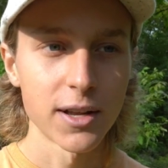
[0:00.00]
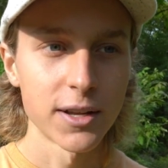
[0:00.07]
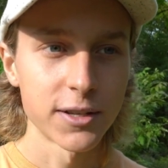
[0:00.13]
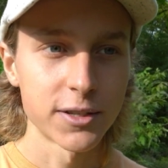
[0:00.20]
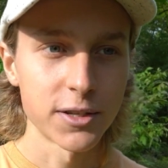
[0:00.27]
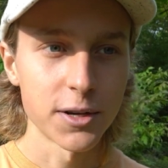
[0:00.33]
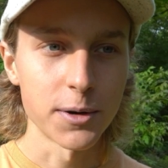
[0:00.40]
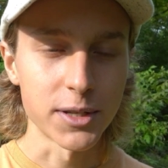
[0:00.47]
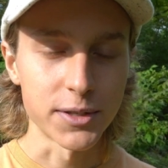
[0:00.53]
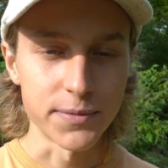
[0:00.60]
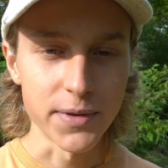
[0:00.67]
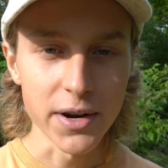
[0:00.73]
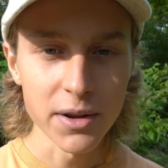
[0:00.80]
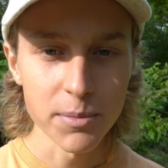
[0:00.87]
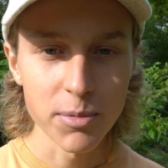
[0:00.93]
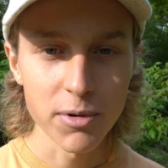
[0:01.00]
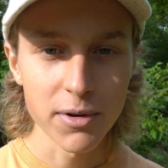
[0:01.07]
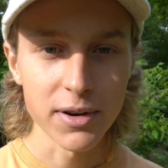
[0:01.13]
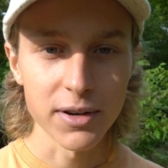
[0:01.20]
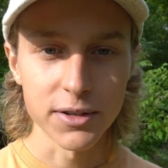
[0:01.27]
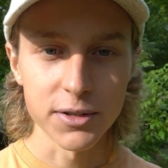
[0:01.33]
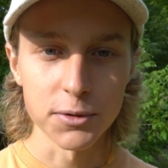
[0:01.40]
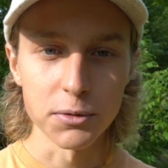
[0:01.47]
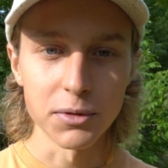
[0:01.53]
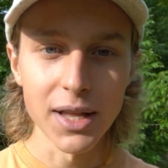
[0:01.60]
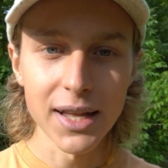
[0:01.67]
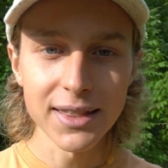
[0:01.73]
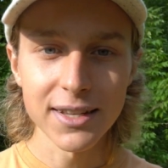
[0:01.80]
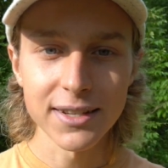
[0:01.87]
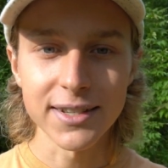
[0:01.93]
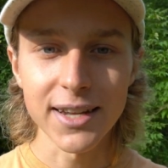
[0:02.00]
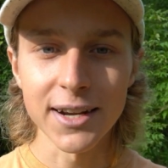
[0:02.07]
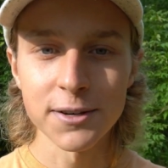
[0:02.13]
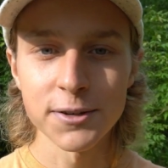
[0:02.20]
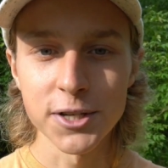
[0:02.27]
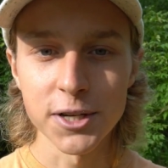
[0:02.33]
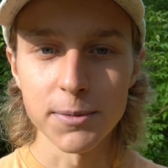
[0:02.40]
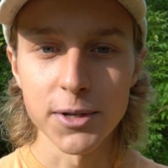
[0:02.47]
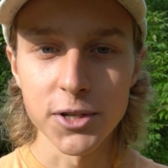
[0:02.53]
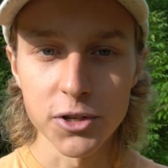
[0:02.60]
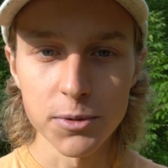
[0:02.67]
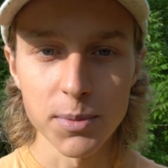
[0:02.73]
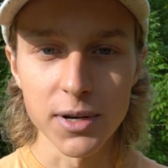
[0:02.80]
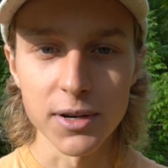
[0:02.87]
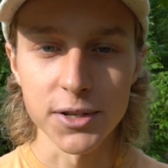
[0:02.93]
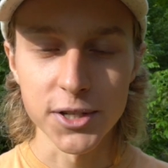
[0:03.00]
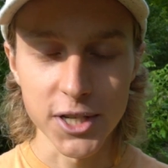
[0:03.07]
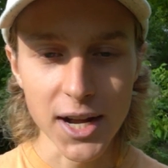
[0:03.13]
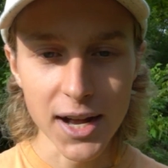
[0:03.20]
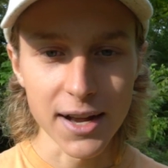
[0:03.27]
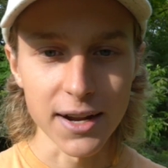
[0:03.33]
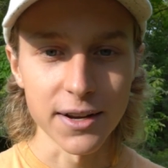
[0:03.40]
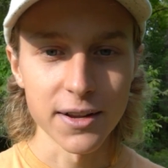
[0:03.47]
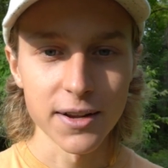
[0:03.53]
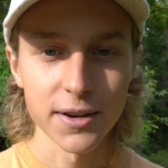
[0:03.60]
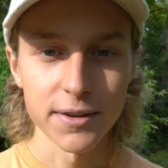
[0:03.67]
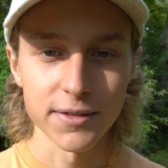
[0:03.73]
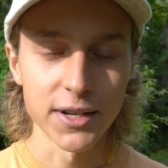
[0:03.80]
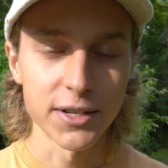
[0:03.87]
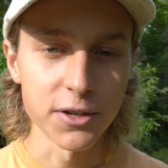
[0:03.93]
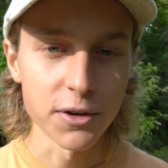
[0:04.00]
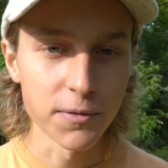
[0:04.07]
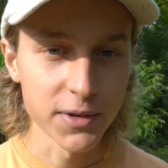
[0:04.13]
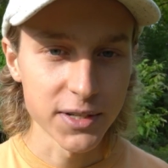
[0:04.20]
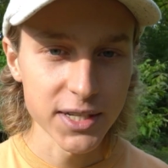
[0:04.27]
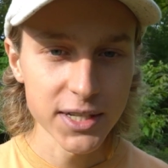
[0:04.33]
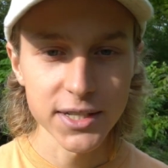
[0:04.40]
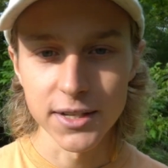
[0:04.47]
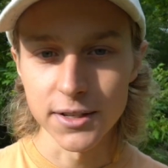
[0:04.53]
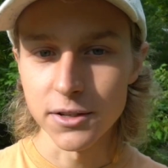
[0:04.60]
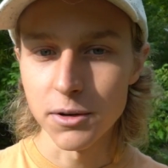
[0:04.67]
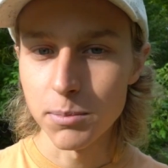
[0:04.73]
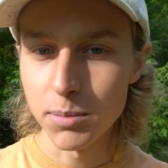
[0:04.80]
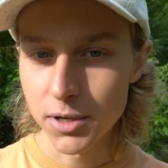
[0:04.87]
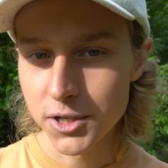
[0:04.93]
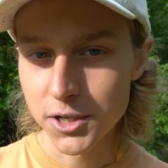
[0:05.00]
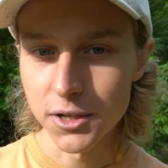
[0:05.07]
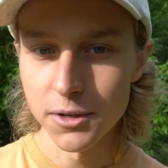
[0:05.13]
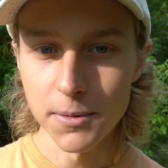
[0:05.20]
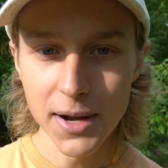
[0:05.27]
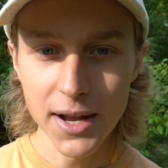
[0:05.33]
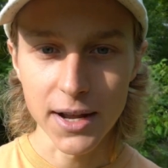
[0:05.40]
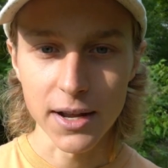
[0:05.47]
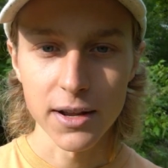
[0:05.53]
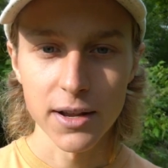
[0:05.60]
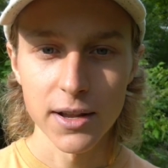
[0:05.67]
So it's very important to let this energy with Jupiter shine, right? Don't resist it. Don't push it away.